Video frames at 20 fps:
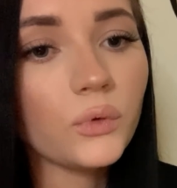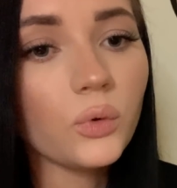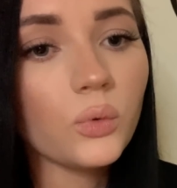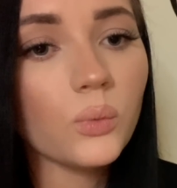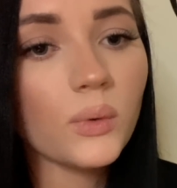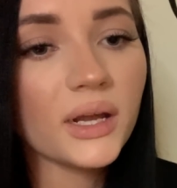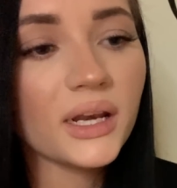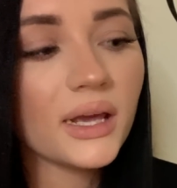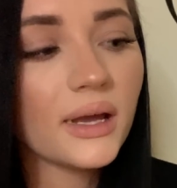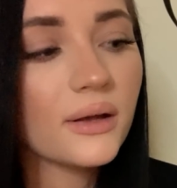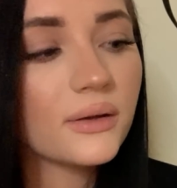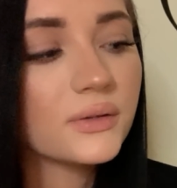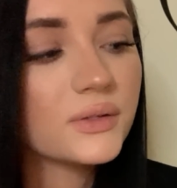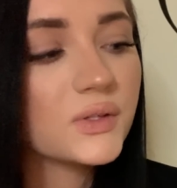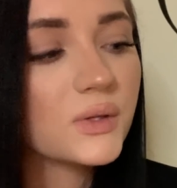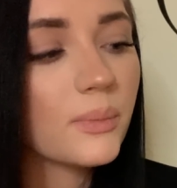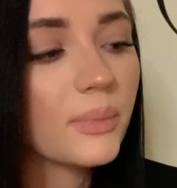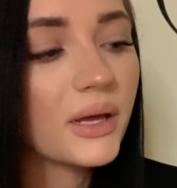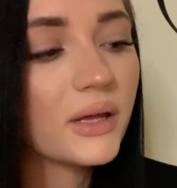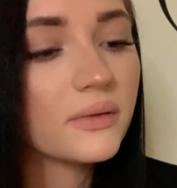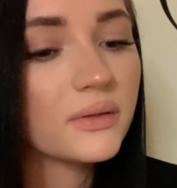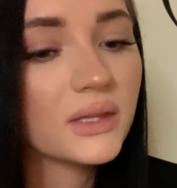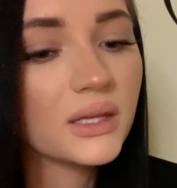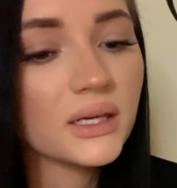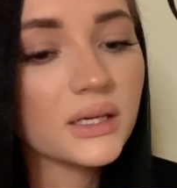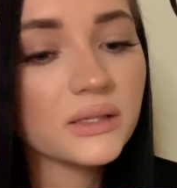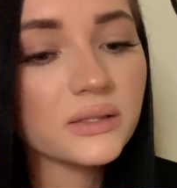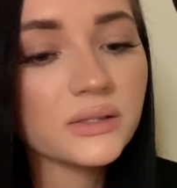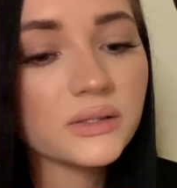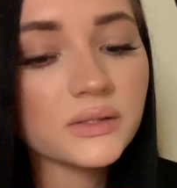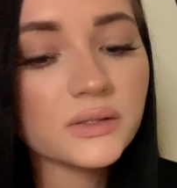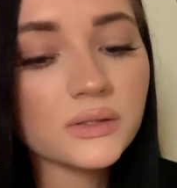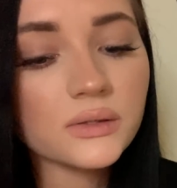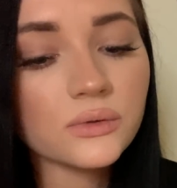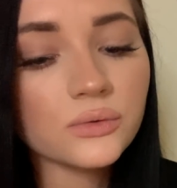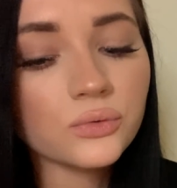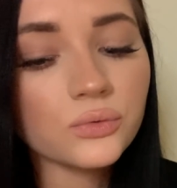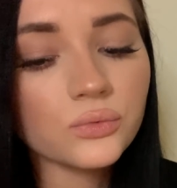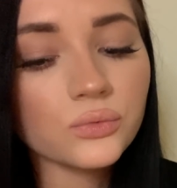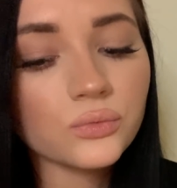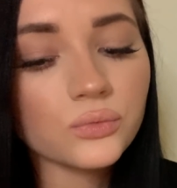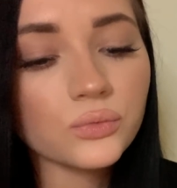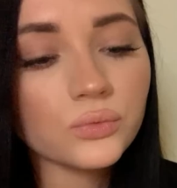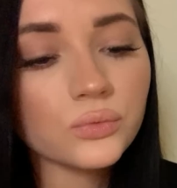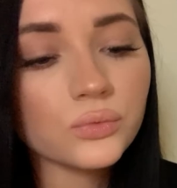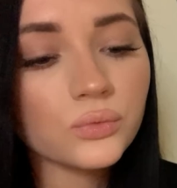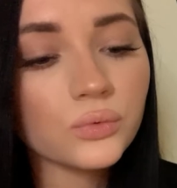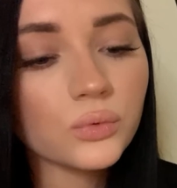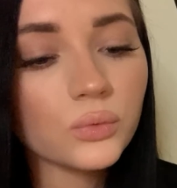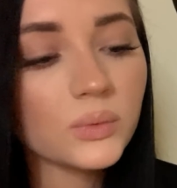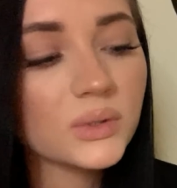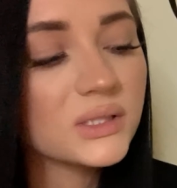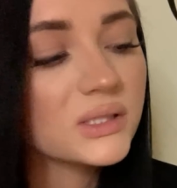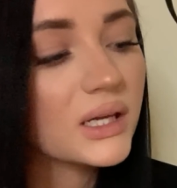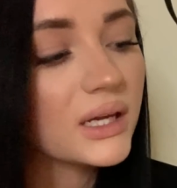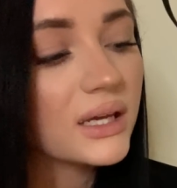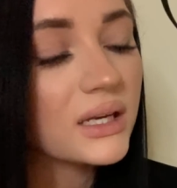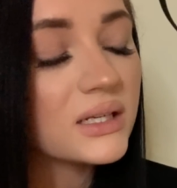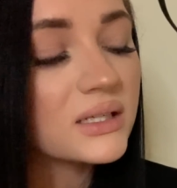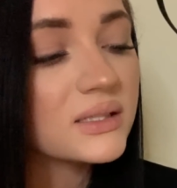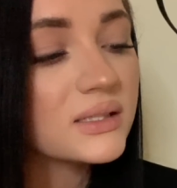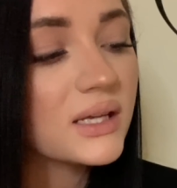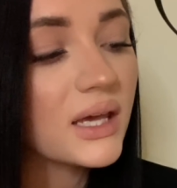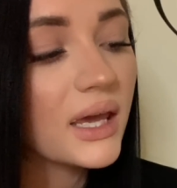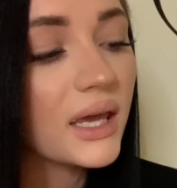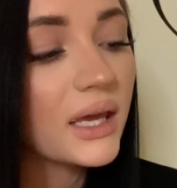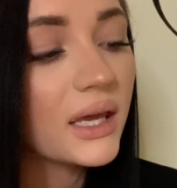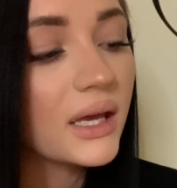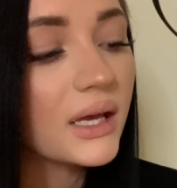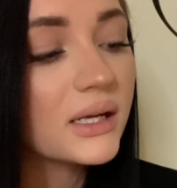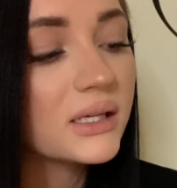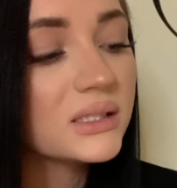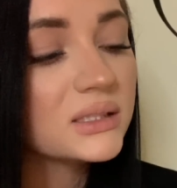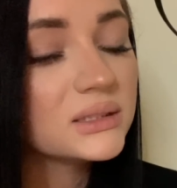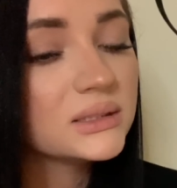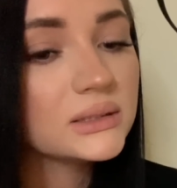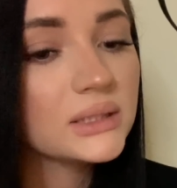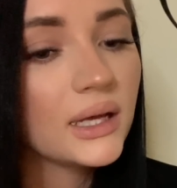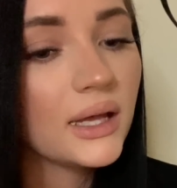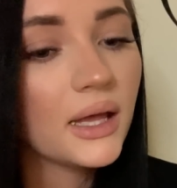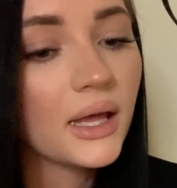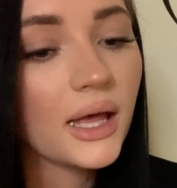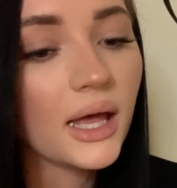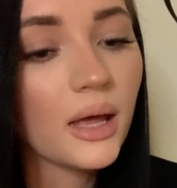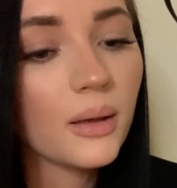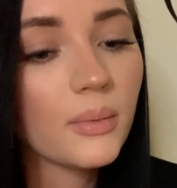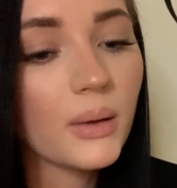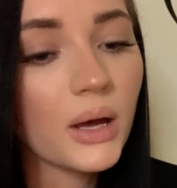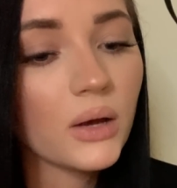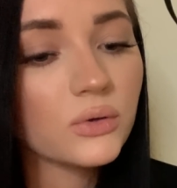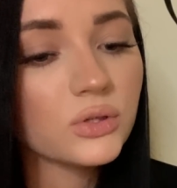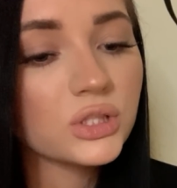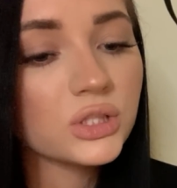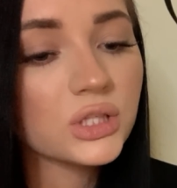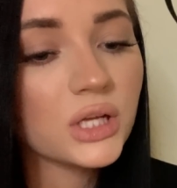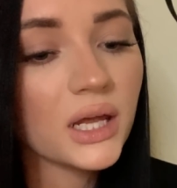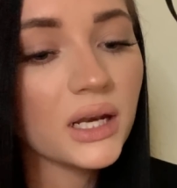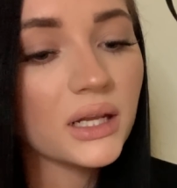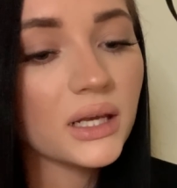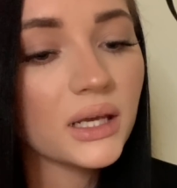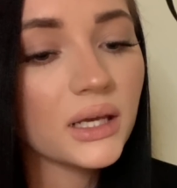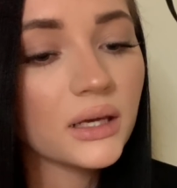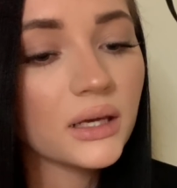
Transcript: What else about this was I gonna say about shedding?